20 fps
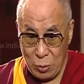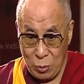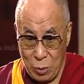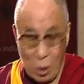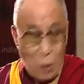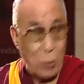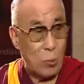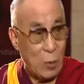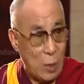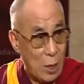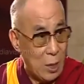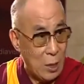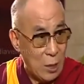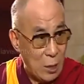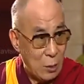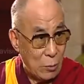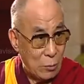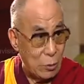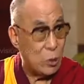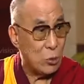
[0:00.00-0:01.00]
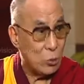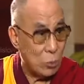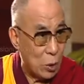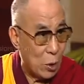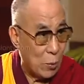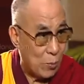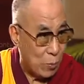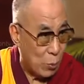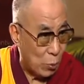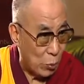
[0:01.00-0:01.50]
way we should
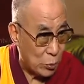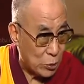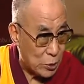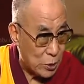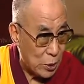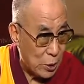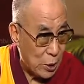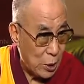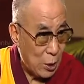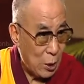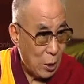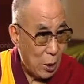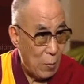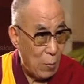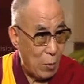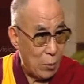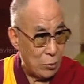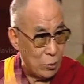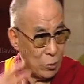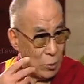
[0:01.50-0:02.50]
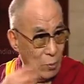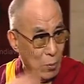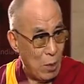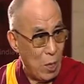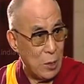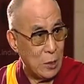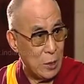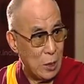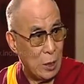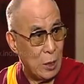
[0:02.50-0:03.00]
approach about my
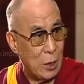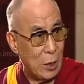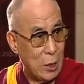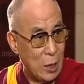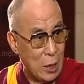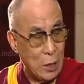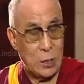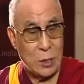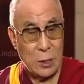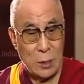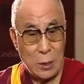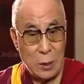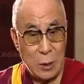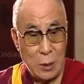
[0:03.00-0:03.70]
reincarnation.